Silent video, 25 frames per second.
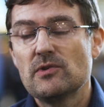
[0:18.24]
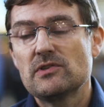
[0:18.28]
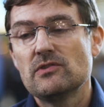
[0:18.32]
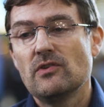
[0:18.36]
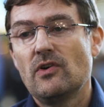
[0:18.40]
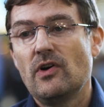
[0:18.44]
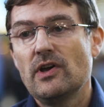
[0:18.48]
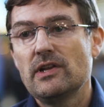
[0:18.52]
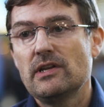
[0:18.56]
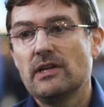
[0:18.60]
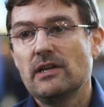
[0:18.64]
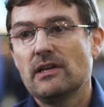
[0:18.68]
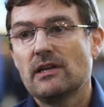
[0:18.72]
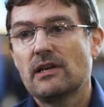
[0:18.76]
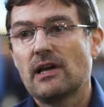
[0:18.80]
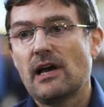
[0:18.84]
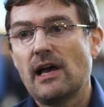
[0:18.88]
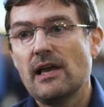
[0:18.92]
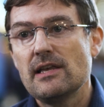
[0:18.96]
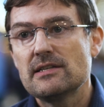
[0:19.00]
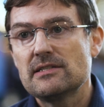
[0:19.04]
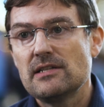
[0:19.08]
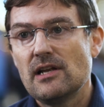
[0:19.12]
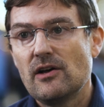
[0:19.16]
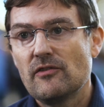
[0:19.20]
resources
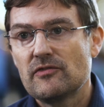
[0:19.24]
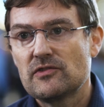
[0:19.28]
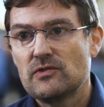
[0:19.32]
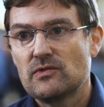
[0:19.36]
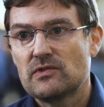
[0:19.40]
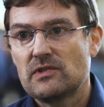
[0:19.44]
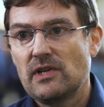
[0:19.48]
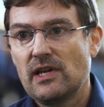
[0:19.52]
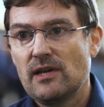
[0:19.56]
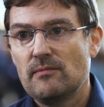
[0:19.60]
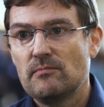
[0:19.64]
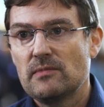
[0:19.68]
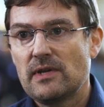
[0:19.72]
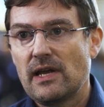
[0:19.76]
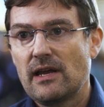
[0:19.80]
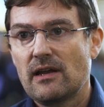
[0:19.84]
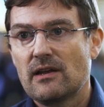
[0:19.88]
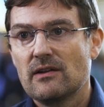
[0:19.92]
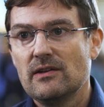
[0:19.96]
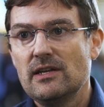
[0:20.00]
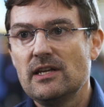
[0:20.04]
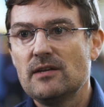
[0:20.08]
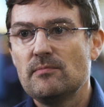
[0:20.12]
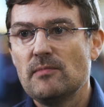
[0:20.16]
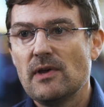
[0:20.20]
and
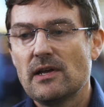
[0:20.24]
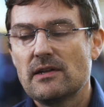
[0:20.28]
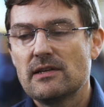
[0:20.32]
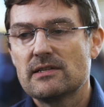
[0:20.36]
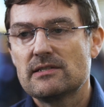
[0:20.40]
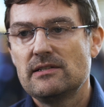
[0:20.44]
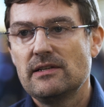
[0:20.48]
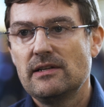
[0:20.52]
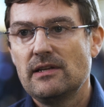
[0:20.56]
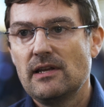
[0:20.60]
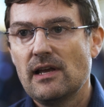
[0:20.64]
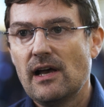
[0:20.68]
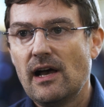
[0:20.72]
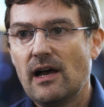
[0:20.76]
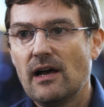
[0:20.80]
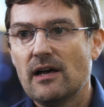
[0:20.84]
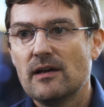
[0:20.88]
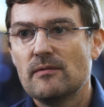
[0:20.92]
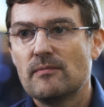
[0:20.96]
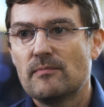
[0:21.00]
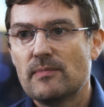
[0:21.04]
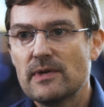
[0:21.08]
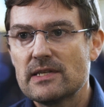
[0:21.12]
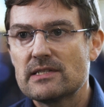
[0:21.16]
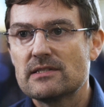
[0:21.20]
closed-loop systems,
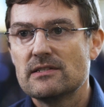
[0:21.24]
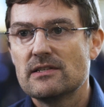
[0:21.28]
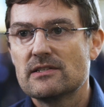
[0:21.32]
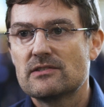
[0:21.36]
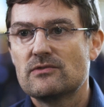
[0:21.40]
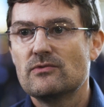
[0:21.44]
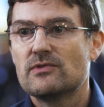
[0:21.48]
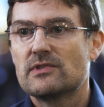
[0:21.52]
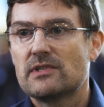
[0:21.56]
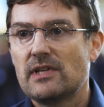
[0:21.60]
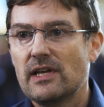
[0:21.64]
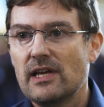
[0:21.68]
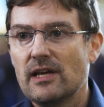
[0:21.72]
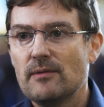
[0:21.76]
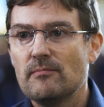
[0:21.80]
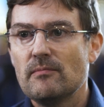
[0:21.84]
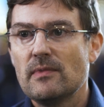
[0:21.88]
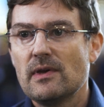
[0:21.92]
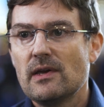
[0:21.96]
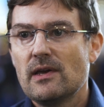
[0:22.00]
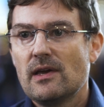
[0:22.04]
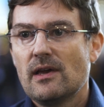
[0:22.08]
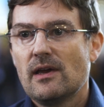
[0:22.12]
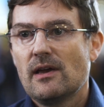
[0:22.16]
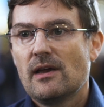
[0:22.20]
and forget the linear
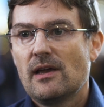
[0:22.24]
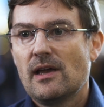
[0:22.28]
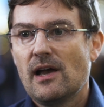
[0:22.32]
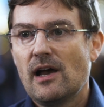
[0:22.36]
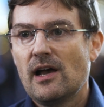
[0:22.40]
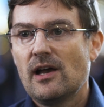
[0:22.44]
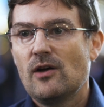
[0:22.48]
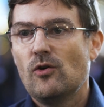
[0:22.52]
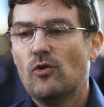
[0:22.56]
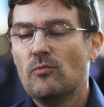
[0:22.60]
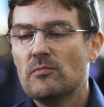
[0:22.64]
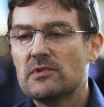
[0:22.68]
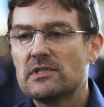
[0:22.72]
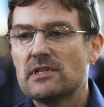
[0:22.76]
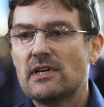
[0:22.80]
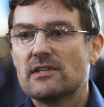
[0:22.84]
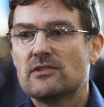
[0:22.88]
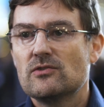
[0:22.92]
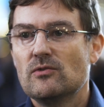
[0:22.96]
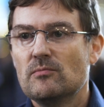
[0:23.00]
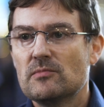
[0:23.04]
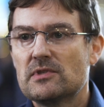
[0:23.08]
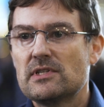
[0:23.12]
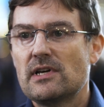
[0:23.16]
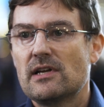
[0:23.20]
business system with its
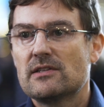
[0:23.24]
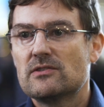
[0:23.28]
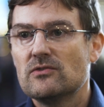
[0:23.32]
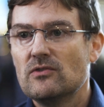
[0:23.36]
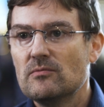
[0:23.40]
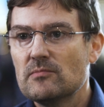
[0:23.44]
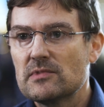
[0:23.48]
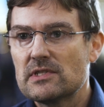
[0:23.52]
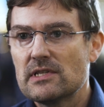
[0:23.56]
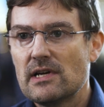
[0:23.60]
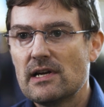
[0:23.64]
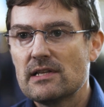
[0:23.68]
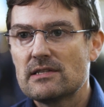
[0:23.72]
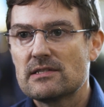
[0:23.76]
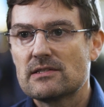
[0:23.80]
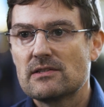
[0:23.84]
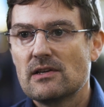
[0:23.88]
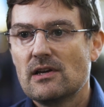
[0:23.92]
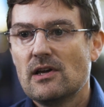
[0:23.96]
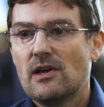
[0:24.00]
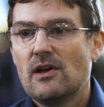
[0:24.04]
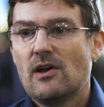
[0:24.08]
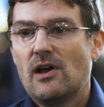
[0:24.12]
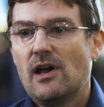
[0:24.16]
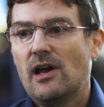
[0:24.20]
turnover,
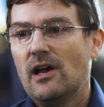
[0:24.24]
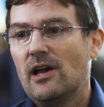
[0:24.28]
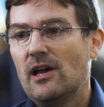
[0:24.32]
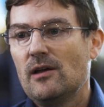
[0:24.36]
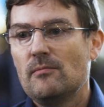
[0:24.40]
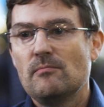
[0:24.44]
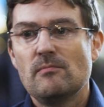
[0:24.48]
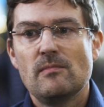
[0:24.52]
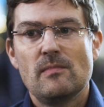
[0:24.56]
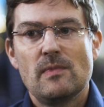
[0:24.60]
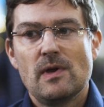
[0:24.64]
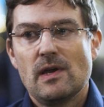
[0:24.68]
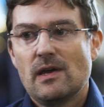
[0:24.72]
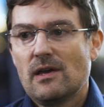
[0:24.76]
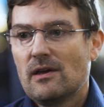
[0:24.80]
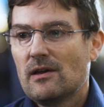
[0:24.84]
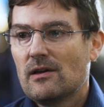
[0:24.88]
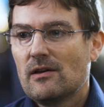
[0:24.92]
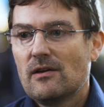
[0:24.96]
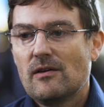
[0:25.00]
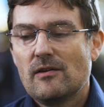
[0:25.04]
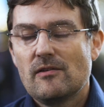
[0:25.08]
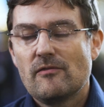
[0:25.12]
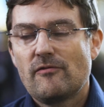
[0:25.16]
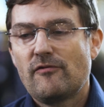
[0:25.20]
turnover, turnover.
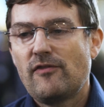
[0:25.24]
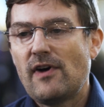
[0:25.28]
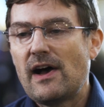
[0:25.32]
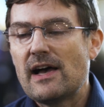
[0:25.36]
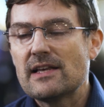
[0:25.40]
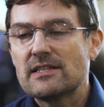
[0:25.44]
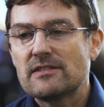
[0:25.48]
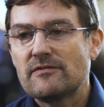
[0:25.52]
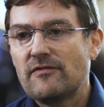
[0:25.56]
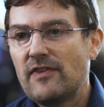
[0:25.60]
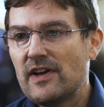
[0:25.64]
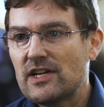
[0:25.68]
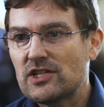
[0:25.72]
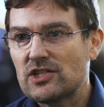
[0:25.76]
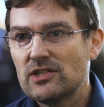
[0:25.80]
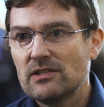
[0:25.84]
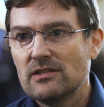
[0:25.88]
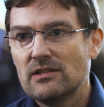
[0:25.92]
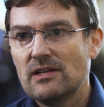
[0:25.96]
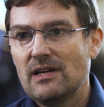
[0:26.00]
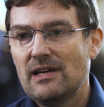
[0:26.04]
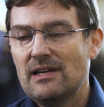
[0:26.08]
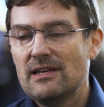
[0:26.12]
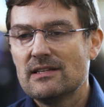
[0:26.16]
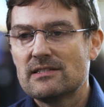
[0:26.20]
Fast fashion is
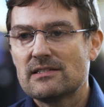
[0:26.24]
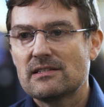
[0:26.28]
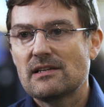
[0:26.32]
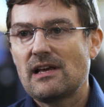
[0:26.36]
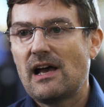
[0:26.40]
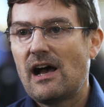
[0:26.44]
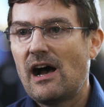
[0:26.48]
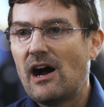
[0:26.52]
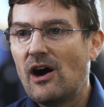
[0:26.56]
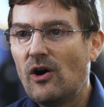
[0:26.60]
out